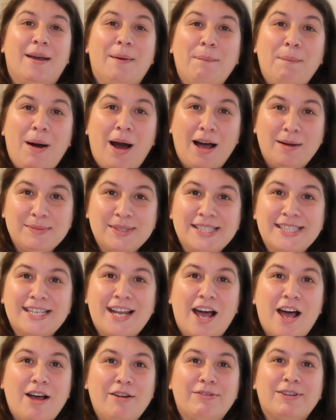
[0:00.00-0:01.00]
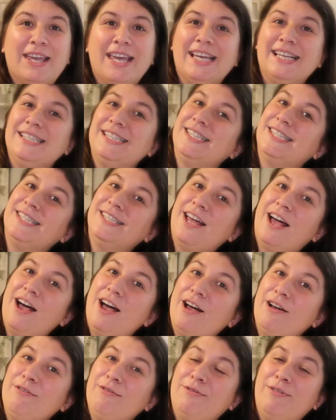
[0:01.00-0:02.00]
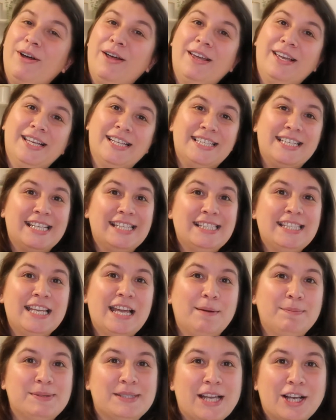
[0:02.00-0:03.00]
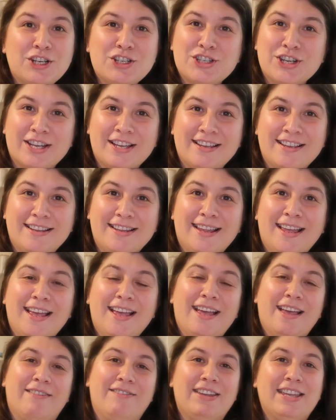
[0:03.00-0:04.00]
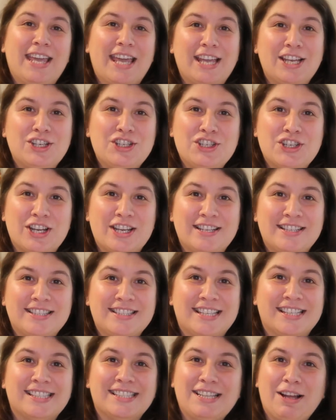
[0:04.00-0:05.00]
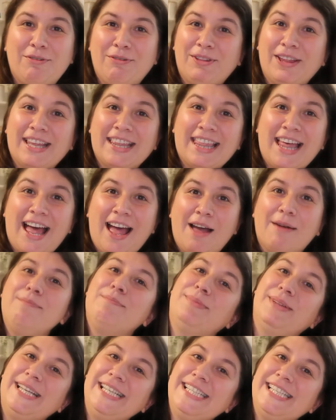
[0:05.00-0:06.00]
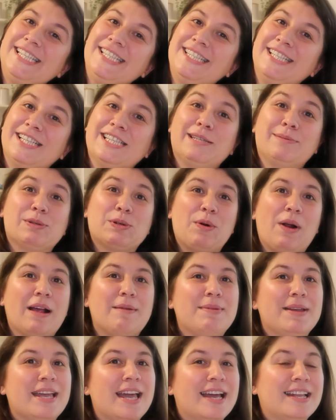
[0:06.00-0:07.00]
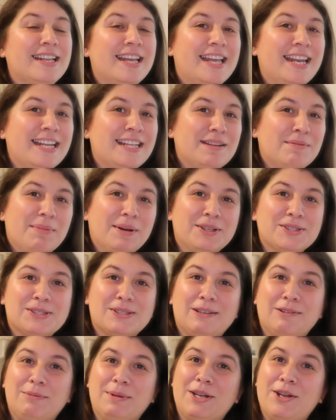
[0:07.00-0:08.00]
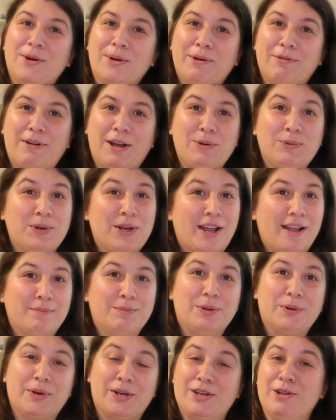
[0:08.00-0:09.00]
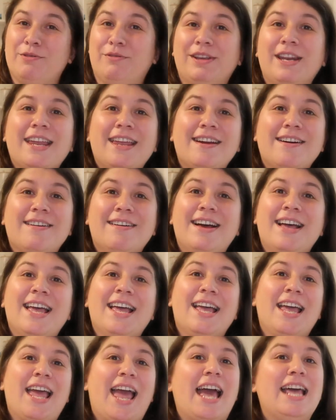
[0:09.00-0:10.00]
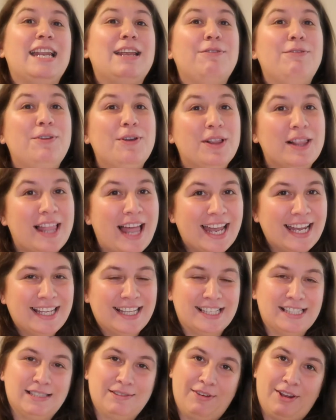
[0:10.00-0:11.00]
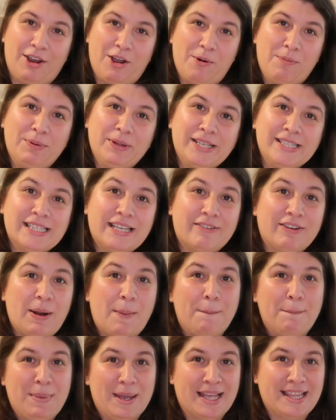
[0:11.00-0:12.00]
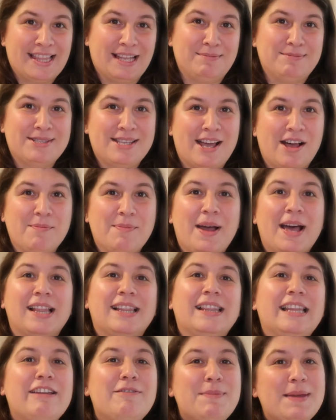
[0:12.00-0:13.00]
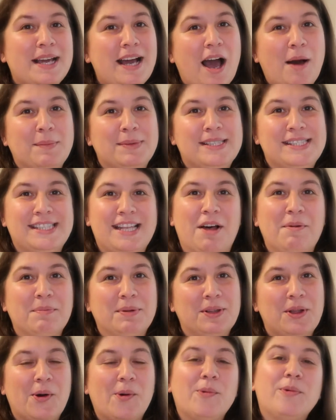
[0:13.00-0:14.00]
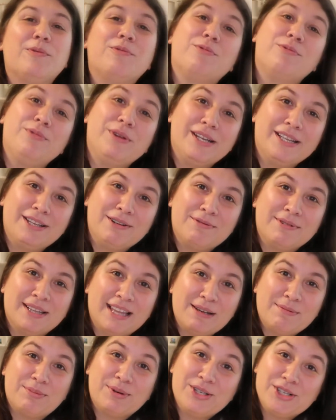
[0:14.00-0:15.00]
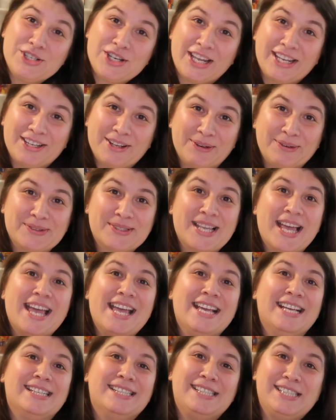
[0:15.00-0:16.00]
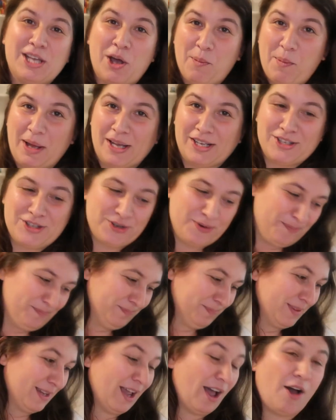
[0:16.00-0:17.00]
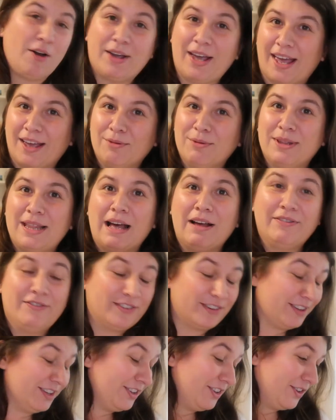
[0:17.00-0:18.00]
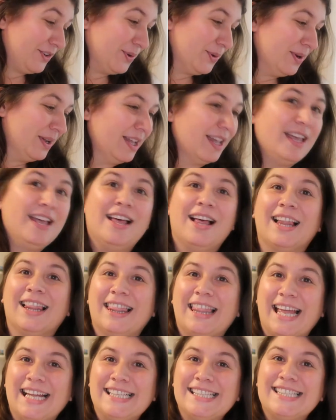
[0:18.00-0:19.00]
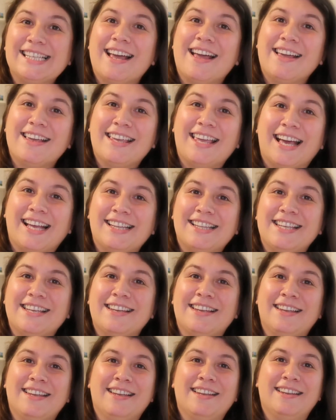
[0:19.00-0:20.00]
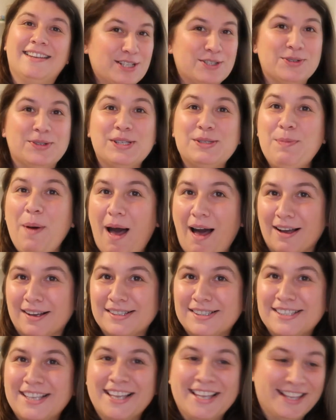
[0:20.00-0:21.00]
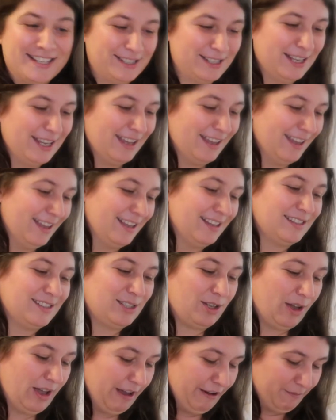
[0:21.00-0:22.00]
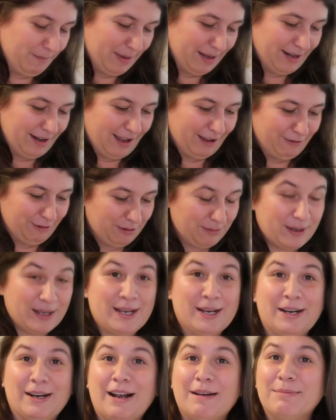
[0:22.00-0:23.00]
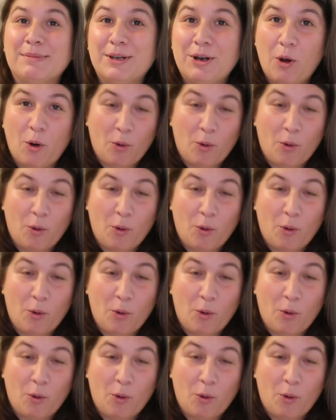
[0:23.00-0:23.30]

mom stuff, kids stuff, Disney obsession, vacations and stuff like that, please consider subscribing and hitting the bell so you'll be notified when I upload a new video. And if you like this video, please give it a big thumbs up and leave me comments down below. Really appreciate those so much. Okay, without further ado, let's get into this box. So I have my knife over here. I'm gonna